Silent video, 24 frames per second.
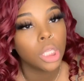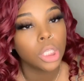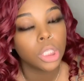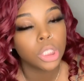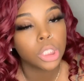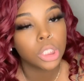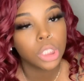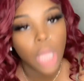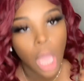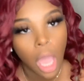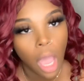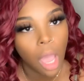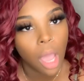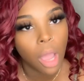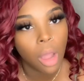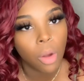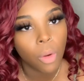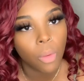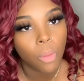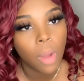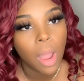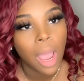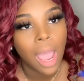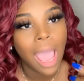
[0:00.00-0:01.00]

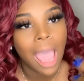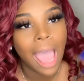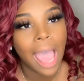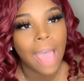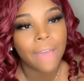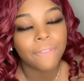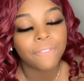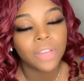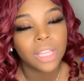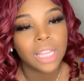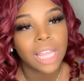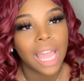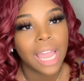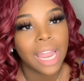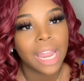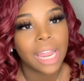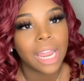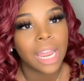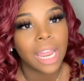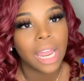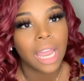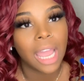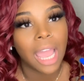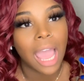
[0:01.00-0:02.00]
So, I feel
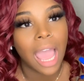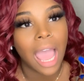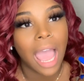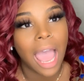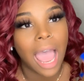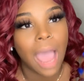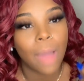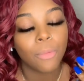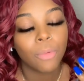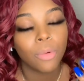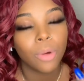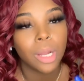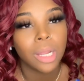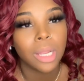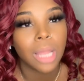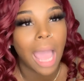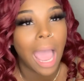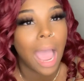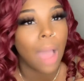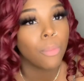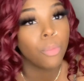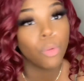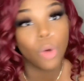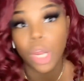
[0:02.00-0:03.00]
like I would
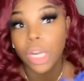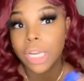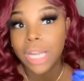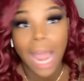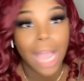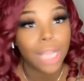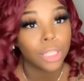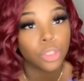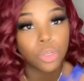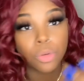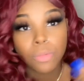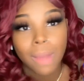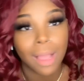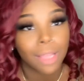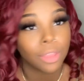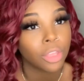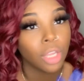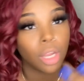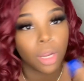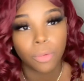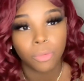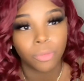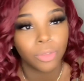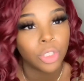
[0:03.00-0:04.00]
I would not do my
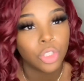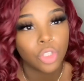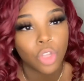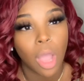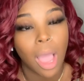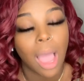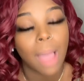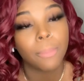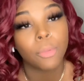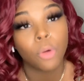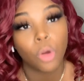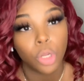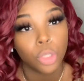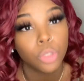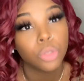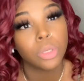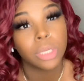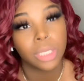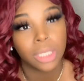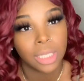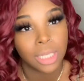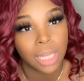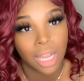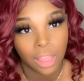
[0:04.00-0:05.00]
third restyle. I'm going to
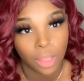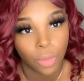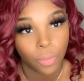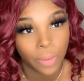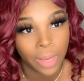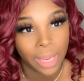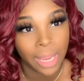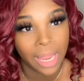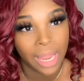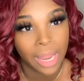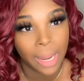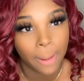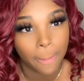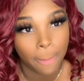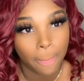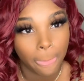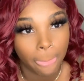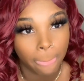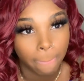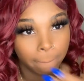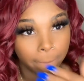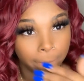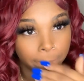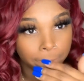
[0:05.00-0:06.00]
get another wig.
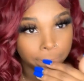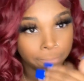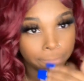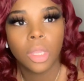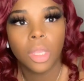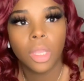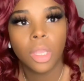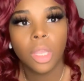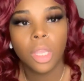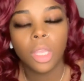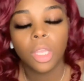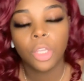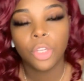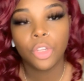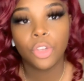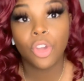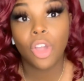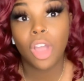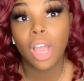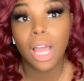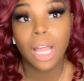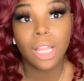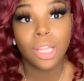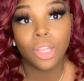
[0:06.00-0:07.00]
Y'all,
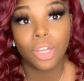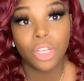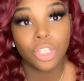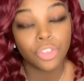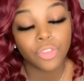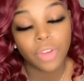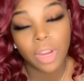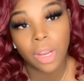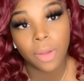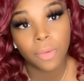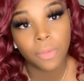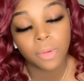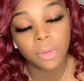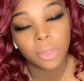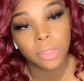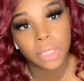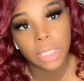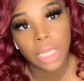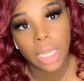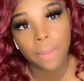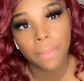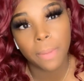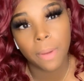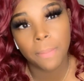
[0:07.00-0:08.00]
I lost track of what I was
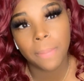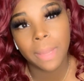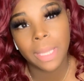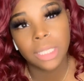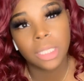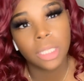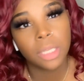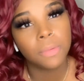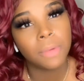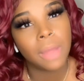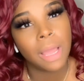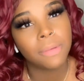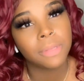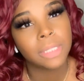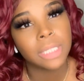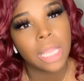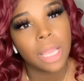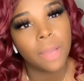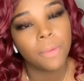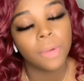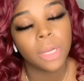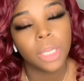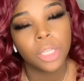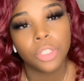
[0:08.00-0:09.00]
saying, but basically what I was
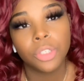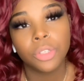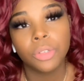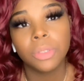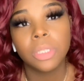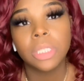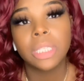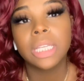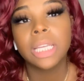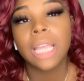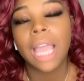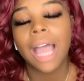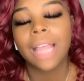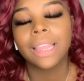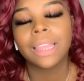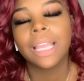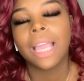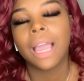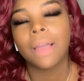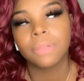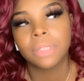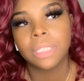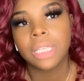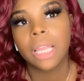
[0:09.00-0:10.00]
saying was usually, I
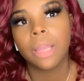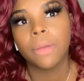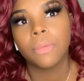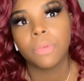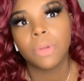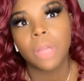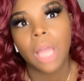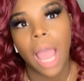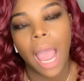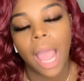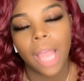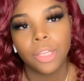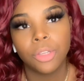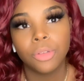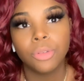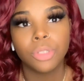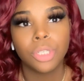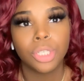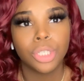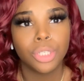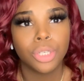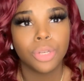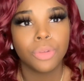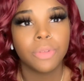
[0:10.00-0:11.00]
think I was saying what I
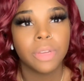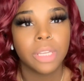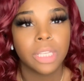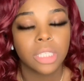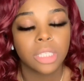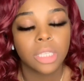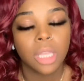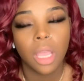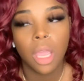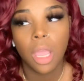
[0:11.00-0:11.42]
usually do is